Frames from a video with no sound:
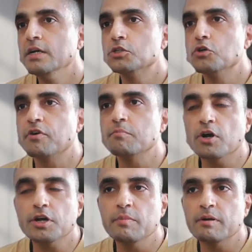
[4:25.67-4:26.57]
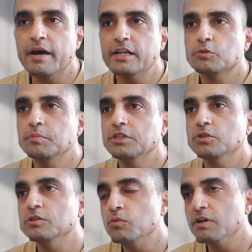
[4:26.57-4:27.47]
So from document management
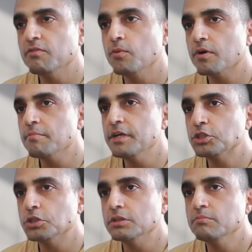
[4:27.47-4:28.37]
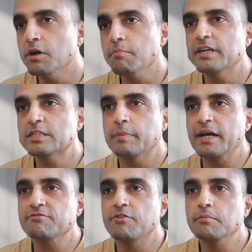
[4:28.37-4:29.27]
to the workflow automation, Botminds
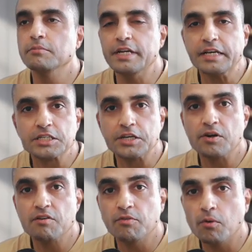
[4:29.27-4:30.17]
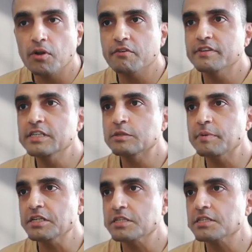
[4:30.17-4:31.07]
platform takes care of all of these
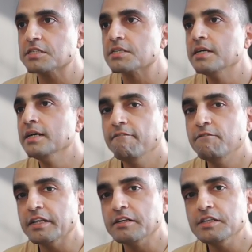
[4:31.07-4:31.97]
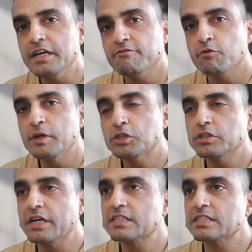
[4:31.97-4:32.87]
pieces. Whether the
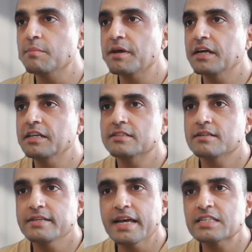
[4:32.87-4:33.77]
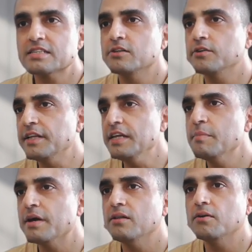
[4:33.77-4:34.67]
information that is coming in is a text or an
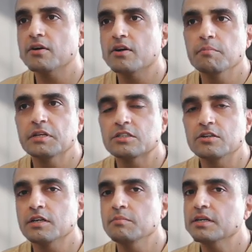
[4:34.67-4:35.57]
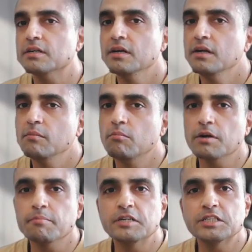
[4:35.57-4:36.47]
email or a complex document,
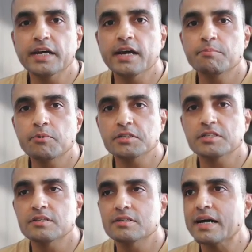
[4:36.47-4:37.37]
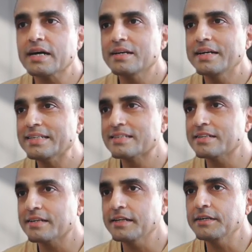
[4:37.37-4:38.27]
Botminds AI processes that
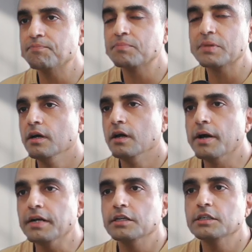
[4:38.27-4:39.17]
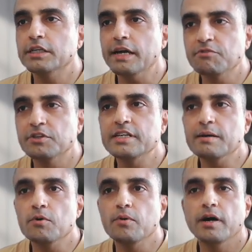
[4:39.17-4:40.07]
instantly. All right, time for the
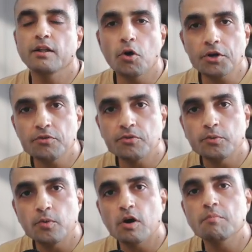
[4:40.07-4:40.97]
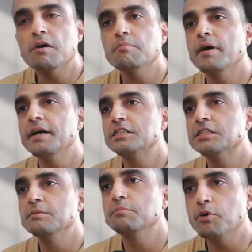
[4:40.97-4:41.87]
demo. I'll walk you through how
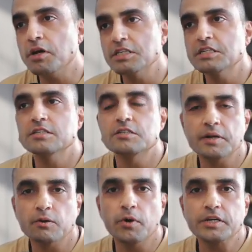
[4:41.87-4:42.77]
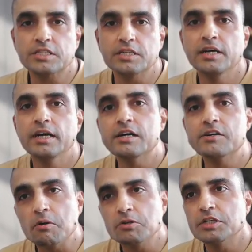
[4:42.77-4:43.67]
Botminds processes a request,
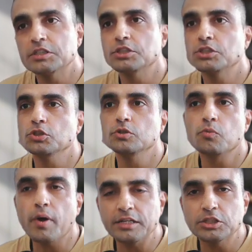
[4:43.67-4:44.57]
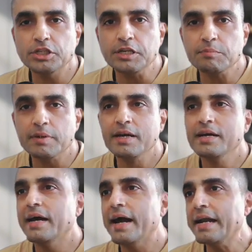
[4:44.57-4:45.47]
routes it to the right team,
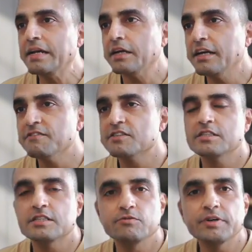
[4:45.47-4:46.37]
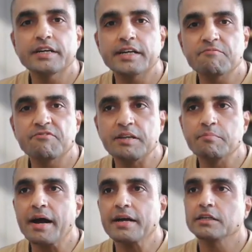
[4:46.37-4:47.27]
and gives the real-time
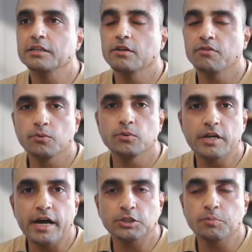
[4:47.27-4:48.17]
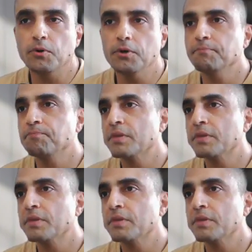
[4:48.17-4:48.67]
feedback through the dashboard.